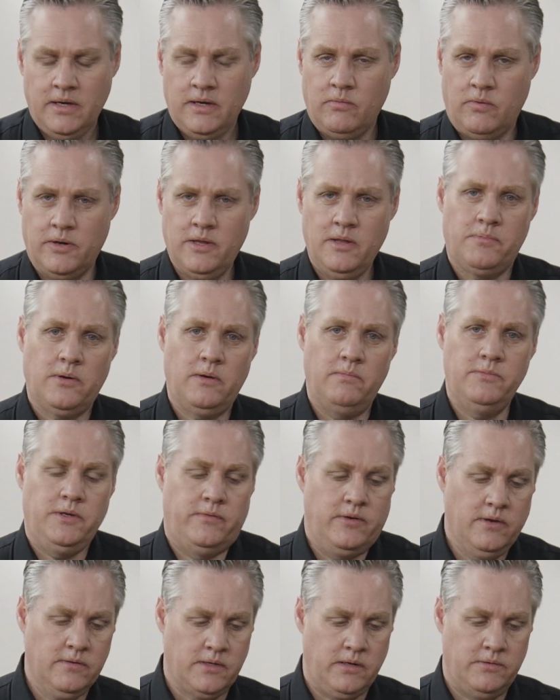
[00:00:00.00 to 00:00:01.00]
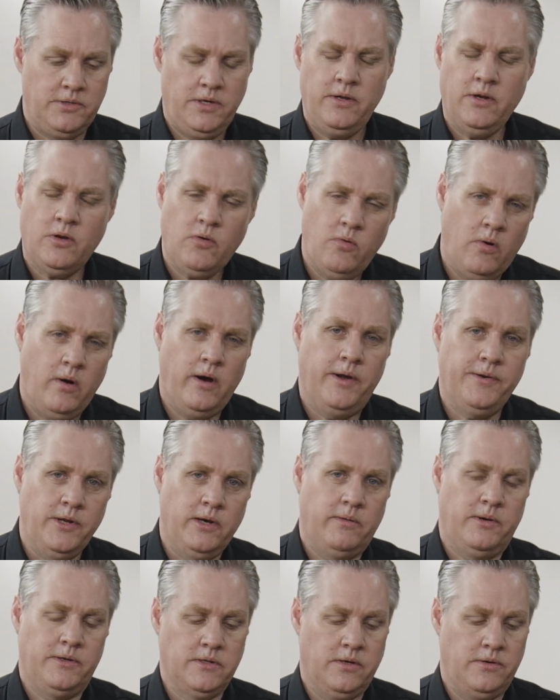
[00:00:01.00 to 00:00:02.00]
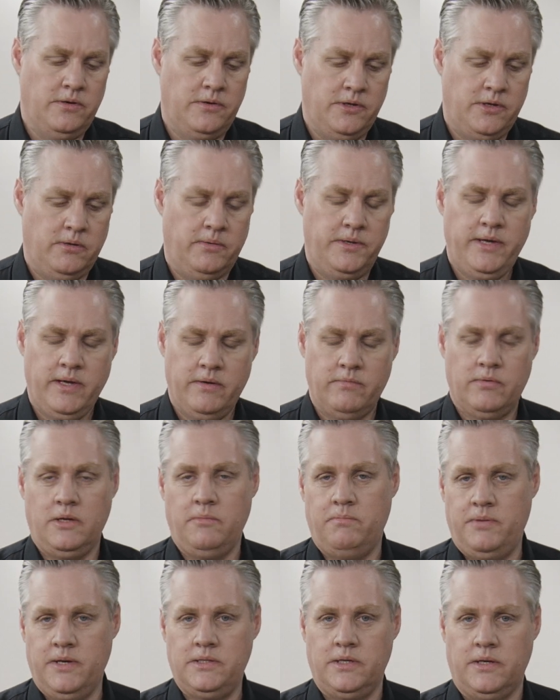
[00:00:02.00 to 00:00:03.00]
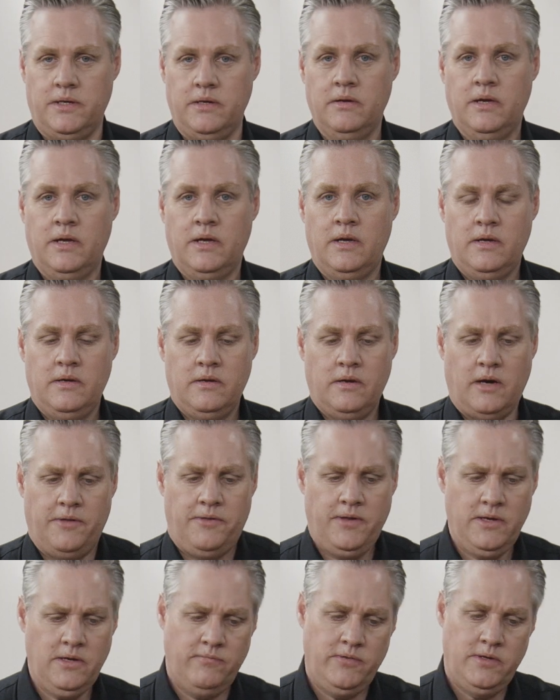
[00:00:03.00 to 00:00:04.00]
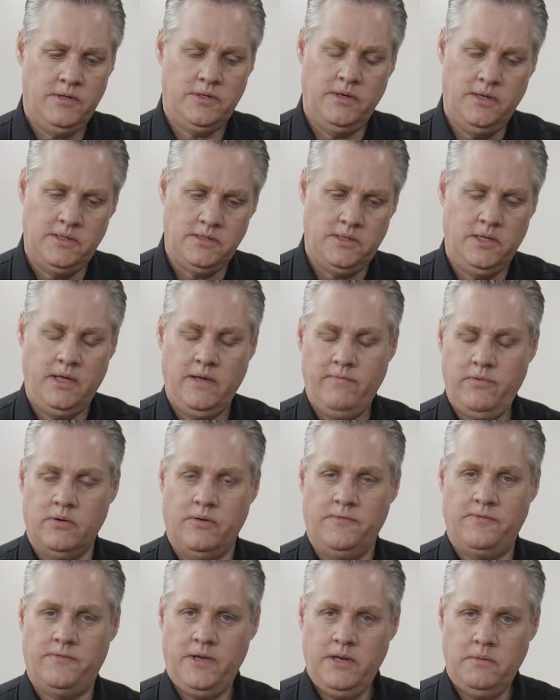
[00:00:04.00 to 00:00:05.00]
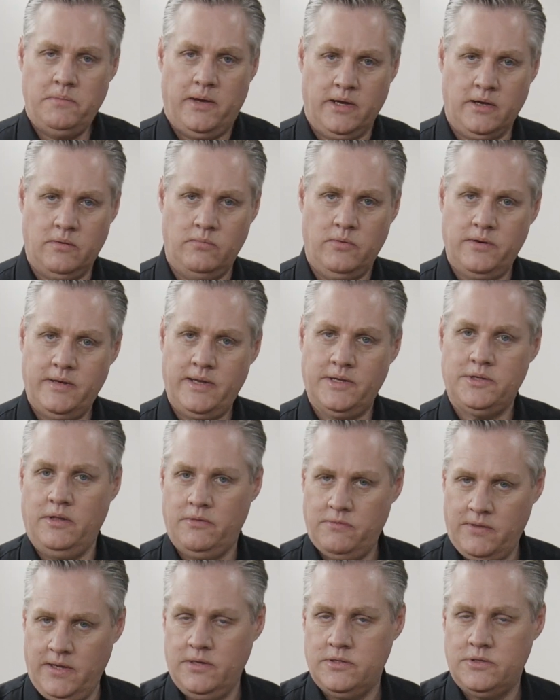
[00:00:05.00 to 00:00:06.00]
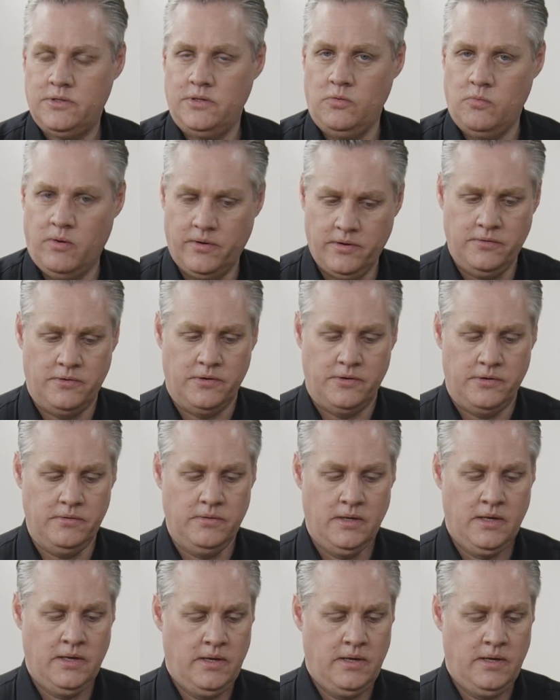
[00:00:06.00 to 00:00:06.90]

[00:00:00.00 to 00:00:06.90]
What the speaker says: One of the problems you've got though is you don't quite know what it's going to do. When you get really busy, I think DaVinci needs to give you a feedback on what it actually thinks you want to do.